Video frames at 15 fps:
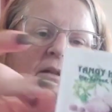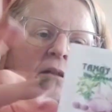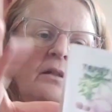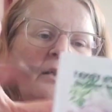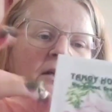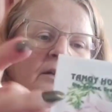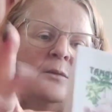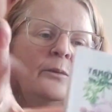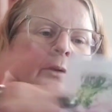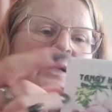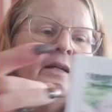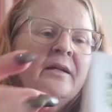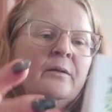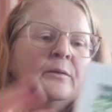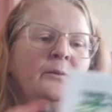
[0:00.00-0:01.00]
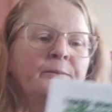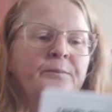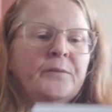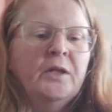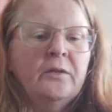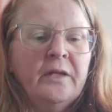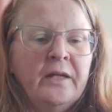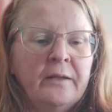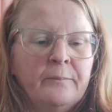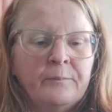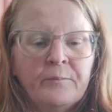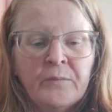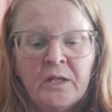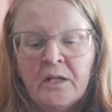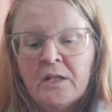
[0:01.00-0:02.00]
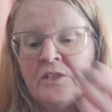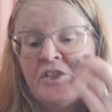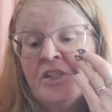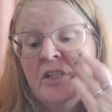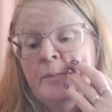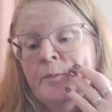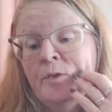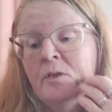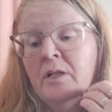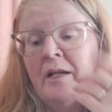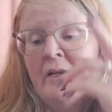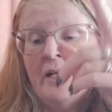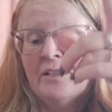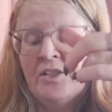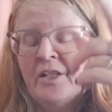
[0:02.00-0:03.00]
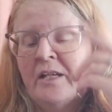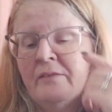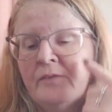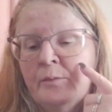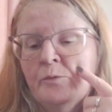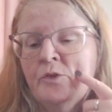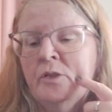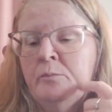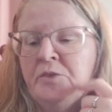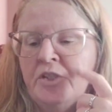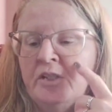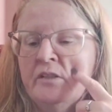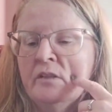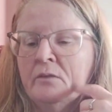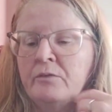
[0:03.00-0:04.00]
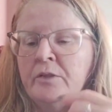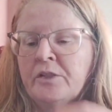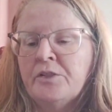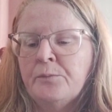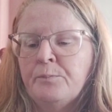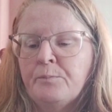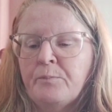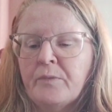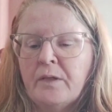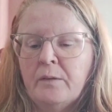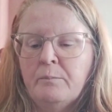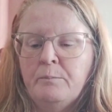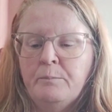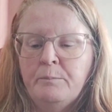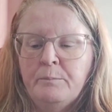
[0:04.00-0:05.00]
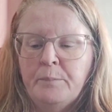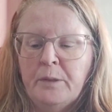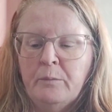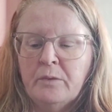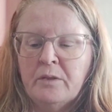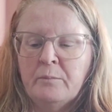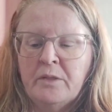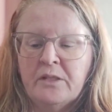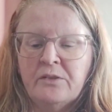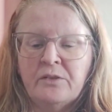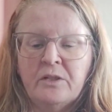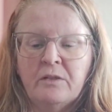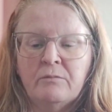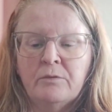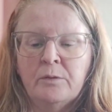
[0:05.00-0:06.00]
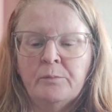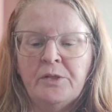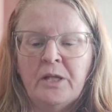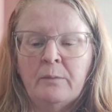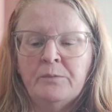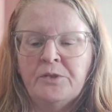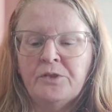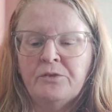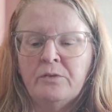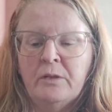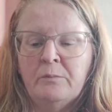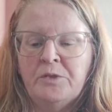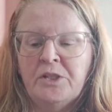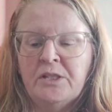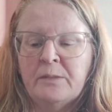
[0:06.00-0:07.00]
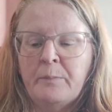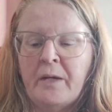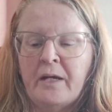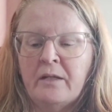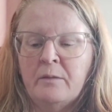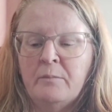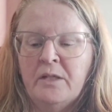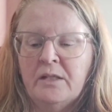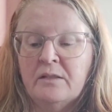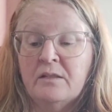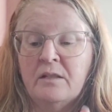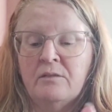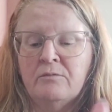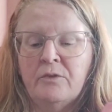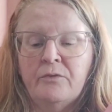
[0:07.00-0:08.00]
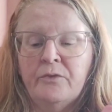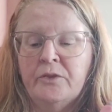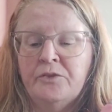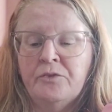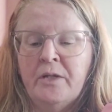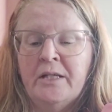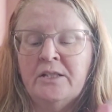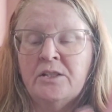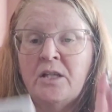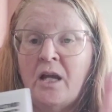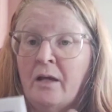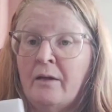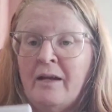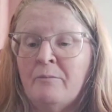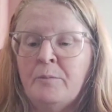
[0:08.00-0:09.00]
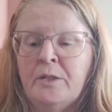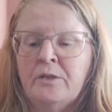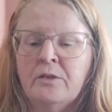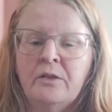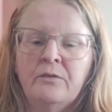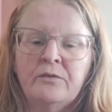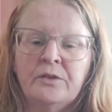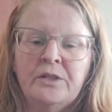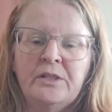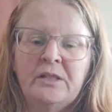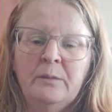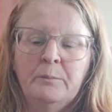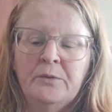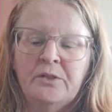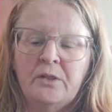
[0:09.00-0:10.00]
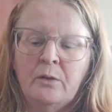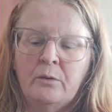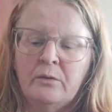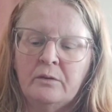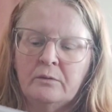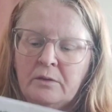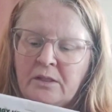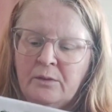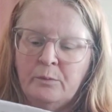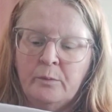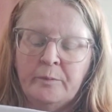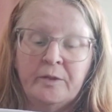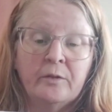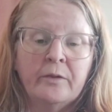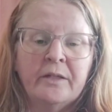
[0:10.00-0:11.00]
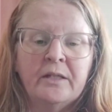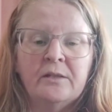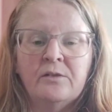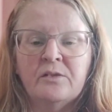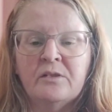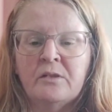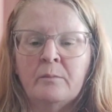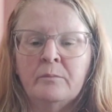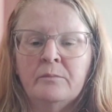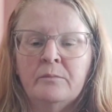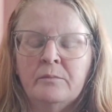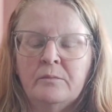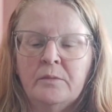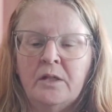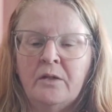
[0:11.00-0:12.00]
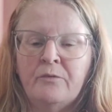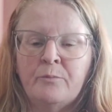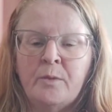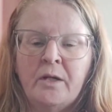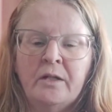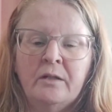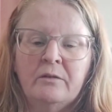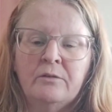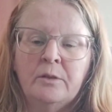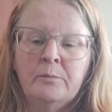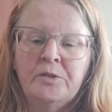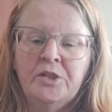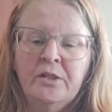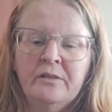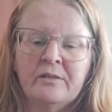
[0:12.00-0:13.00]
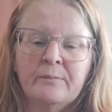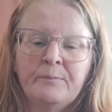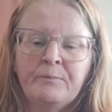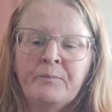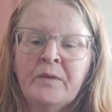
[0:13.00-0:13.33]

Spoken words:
Oh, wow. Okay, cheese ball. I actually have some cream cheese in the fridge. Beat with a mixer a room temperature cream cheese, a packet of mix, and refrigerate. I have been looking for a dip, so this will be going into some of my cream cheese.